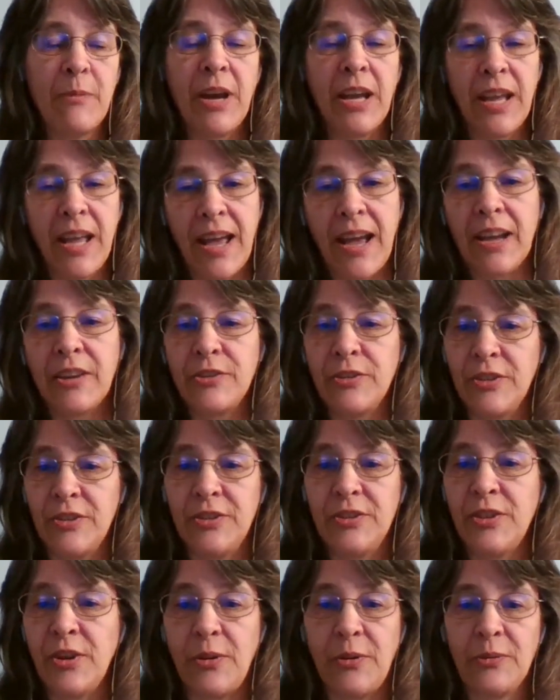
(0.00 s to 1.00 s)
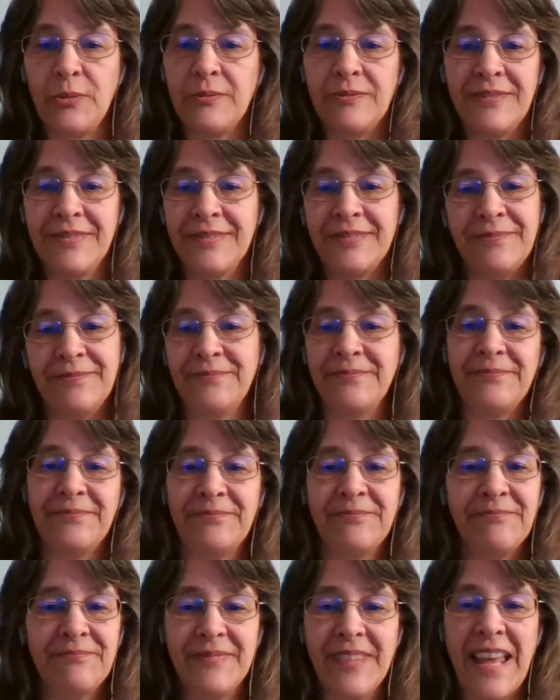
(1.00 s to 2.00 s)
And my actions don't
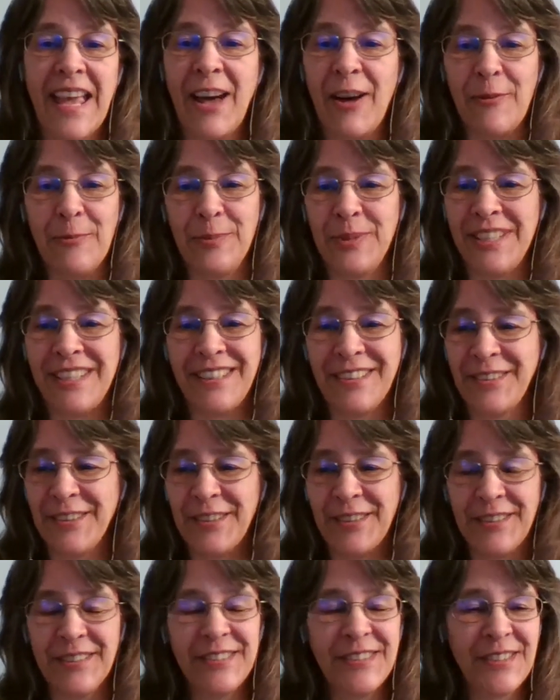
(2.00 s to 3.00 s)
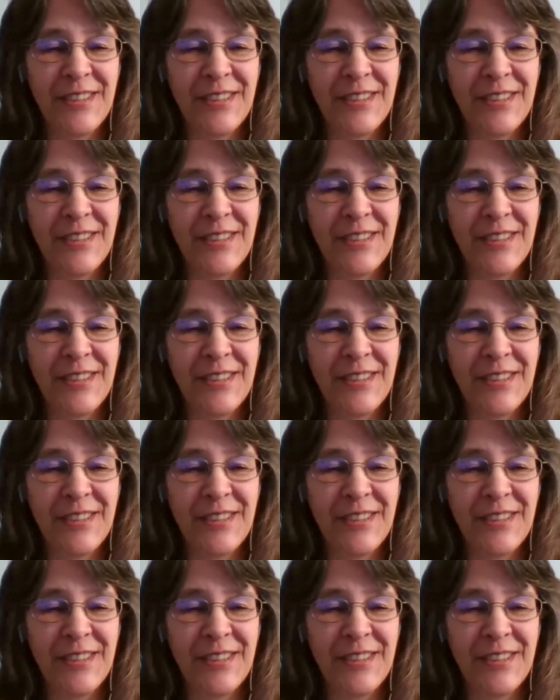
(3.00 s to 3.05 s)
help either.